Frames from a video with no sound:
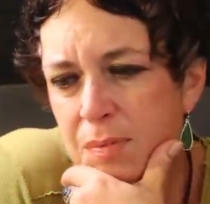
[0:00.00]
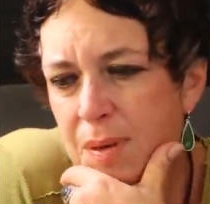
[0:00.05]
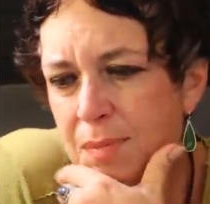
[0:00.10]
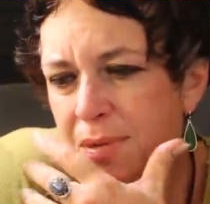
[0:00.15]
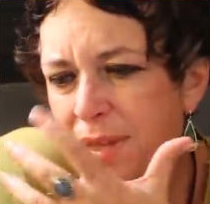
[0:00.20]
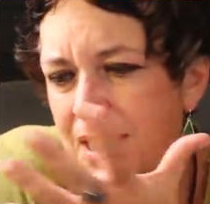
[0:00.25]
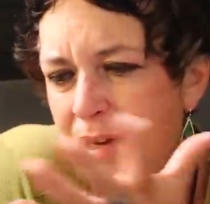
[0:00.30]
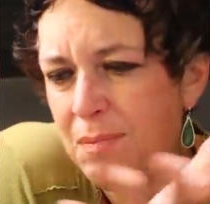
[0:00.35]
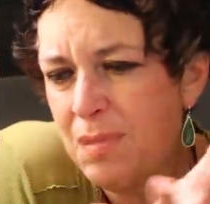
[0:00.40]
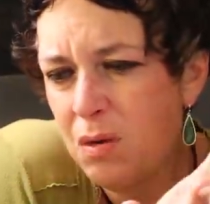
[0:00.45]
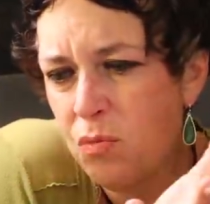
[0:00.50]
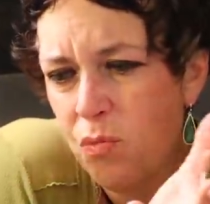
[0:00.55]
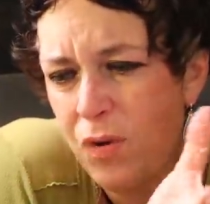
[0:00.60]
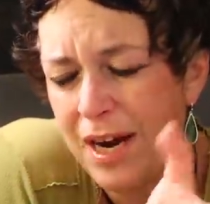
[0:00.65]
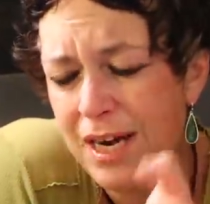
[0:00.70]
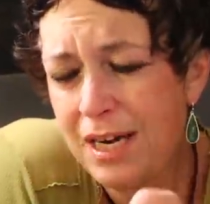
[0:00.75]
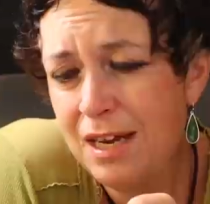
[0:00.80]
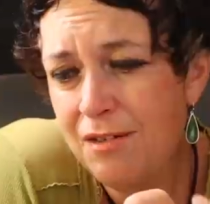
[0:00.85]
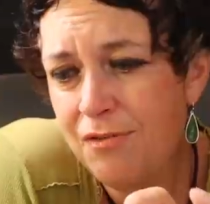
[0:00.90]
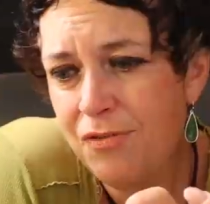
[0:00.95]
Maybe they've been
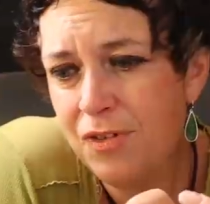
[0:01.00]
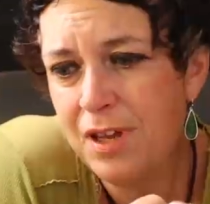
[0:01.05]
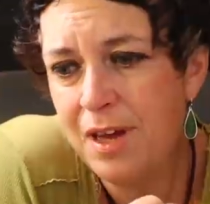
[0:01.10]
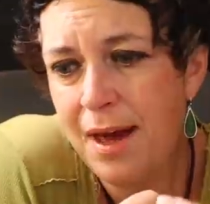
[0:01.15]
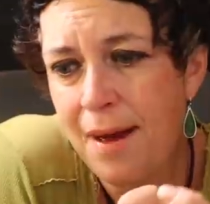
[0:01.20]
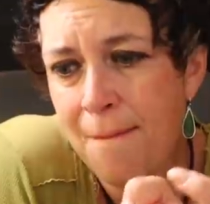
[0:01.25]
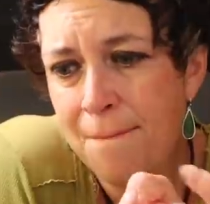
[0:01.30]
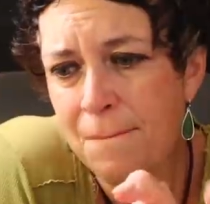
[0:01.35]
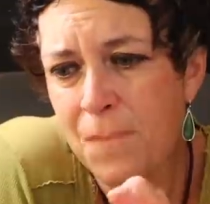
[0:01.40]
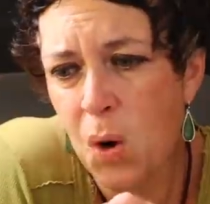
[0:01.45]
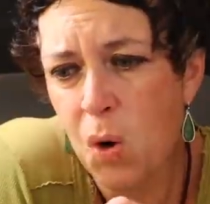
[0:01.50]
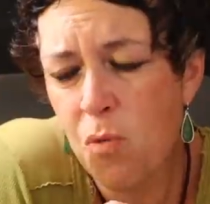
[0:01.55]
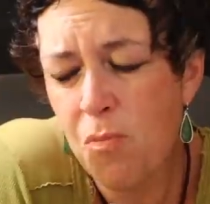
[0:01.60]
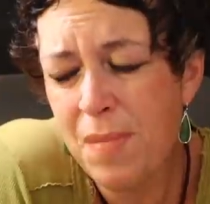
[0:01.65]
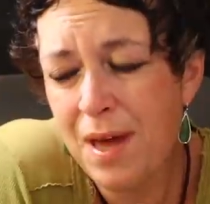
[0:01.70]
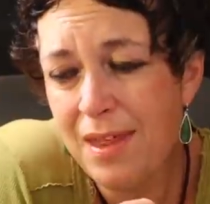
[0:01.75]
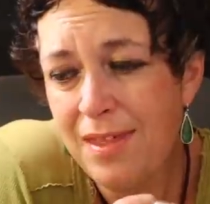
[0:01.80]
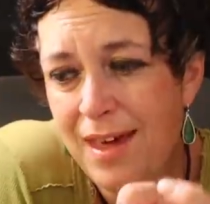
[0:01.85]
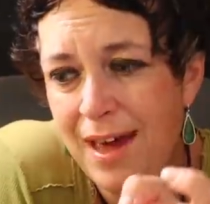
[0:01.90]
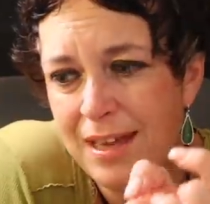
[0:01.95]
waiting for that
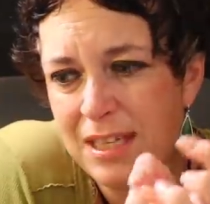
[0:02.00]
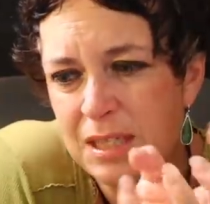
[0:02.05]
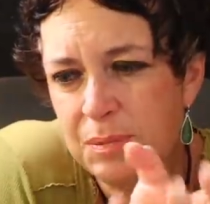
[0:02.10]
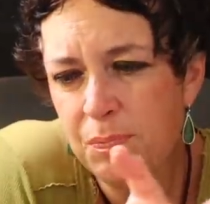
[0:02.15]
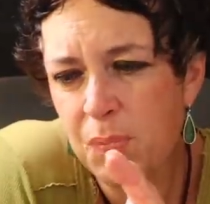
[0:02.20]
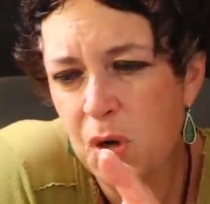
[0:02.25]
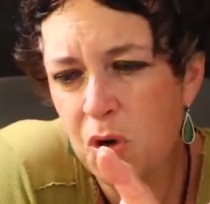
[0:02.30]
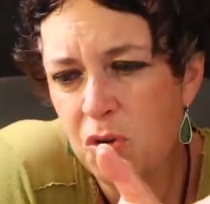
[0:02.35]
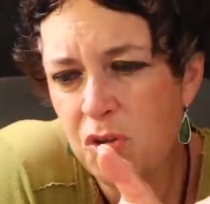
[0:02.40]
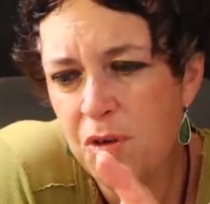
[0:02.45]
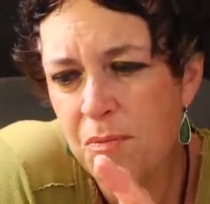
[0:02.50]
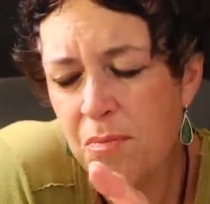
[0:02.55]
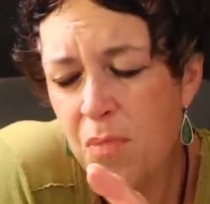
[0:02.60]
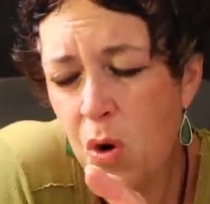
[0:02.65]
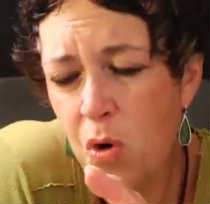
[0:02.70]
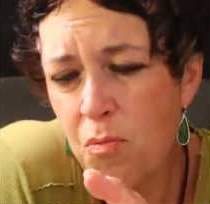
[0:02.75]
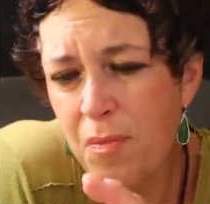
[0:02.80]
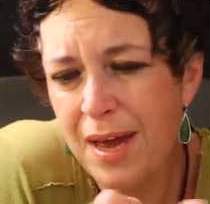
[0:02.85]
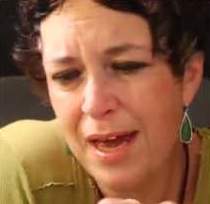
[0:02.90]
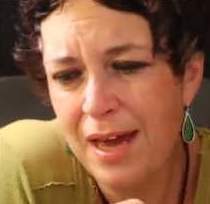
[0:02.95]
moment, that spur of the
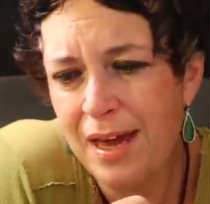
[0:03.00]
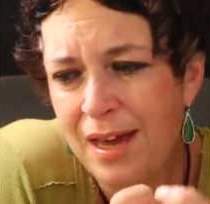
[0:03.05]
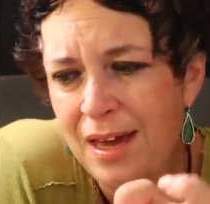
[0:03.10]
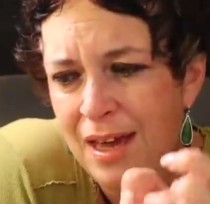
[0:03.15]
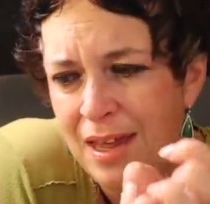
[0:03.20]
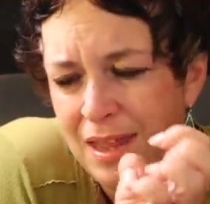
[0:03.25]
moment.